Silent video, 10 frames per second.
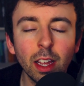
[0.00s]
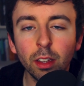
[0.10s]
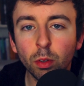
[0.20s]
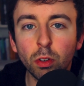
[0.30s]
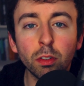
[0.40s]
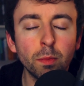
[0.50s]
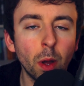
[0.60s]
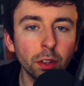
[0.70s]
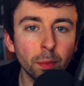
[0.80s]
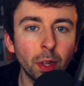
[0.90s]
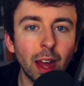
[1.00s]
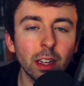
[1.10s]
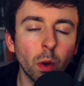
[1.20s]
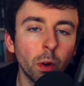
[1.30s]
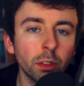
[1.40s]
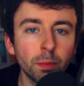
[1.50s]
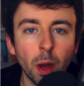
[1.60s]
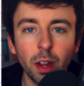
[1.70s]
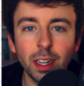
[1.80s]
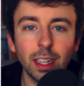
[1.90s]
So just multiply
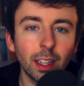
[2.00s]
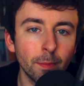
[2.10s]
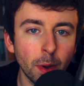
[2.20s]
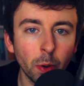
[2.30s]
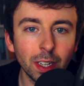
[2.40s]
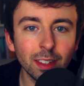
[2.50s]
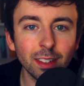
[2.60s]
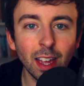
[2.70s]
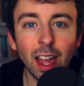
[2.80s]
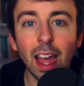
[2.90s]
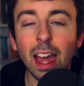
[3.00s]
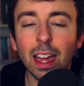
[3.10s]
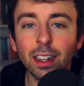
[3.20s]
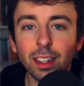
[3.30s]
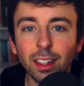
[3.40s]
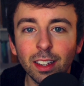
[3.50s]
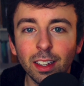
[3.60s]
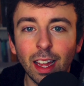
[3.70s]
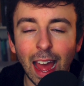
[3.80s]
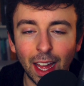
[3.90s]
corresponding components and
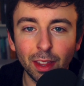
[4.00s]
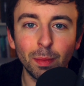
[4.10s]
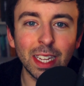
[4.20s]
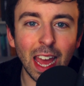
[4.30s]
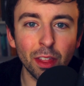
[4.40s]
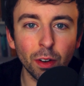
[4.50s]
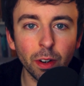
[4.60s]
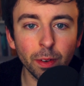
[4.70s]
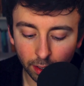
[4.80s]
add them together.